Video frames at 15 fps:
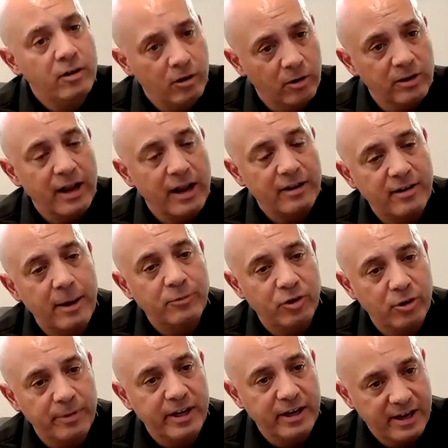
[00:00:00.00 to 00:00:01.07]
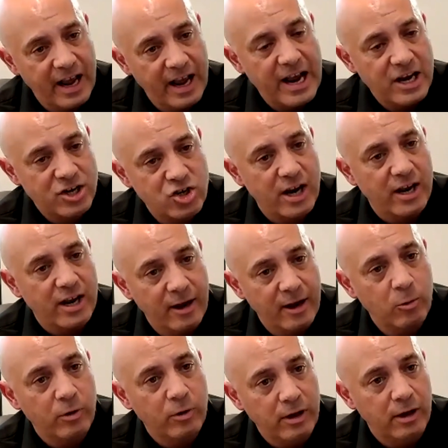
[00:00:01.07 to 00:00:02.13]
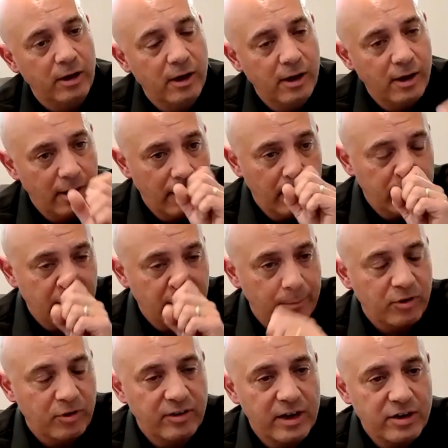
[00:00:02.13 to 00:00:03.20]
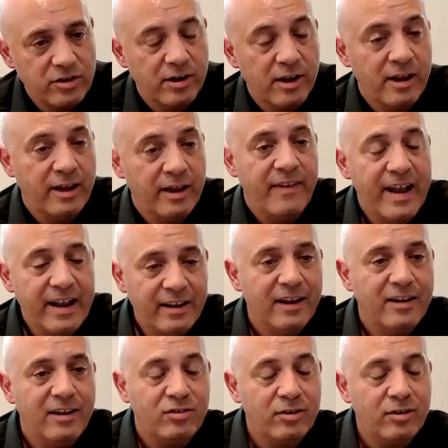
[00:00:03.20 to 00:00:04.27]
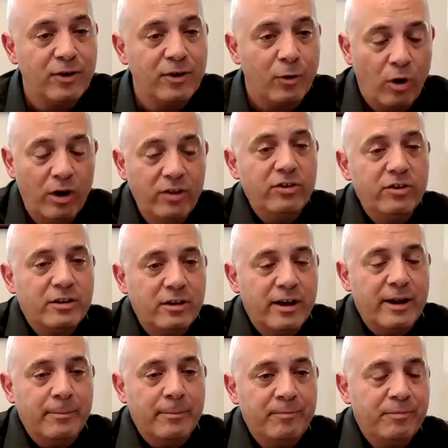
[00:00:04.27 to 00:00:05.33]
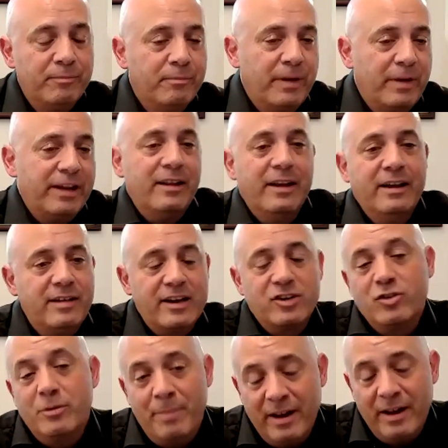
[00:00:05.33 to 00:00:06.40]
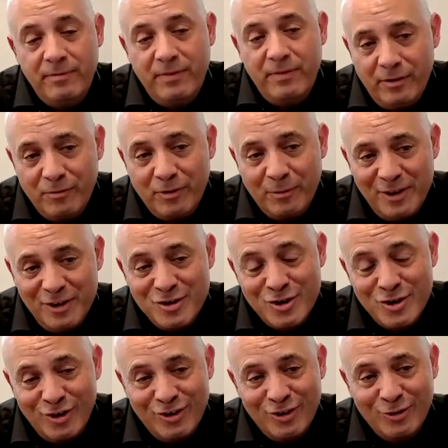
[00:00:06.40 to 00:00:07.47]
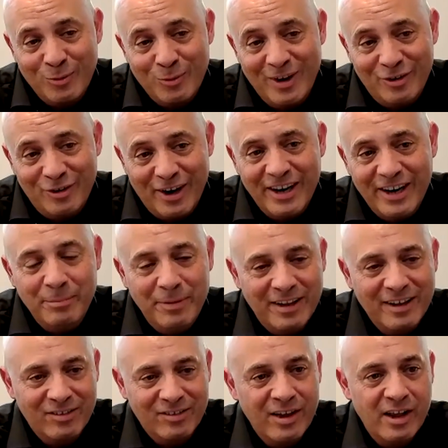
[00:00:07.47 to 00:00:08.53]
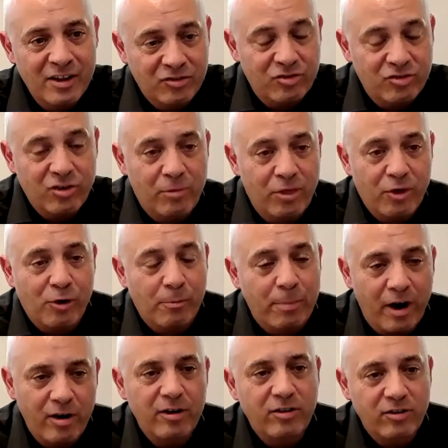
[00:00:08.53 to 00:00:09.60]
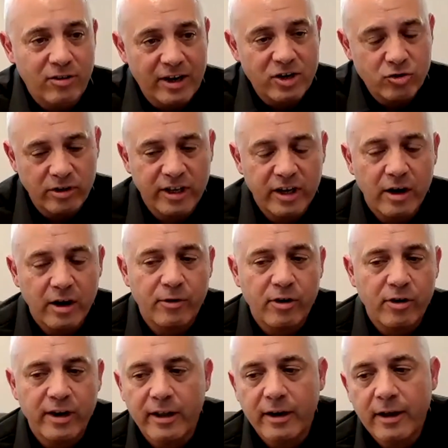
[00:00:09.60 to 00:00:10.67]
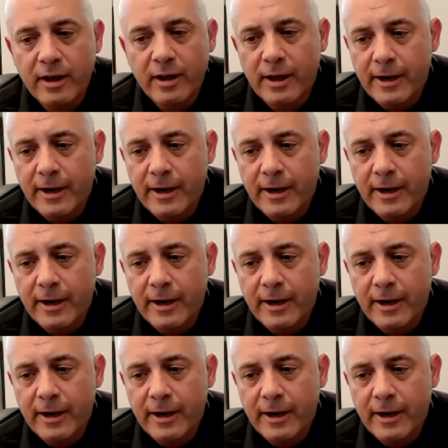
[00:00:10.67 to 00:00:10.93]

A lot of times it'll be a cash and equity type transaction. In that case, if there was a claim, my client's actually benefiting from the insurance as well, right? Because some third party's actually covering it.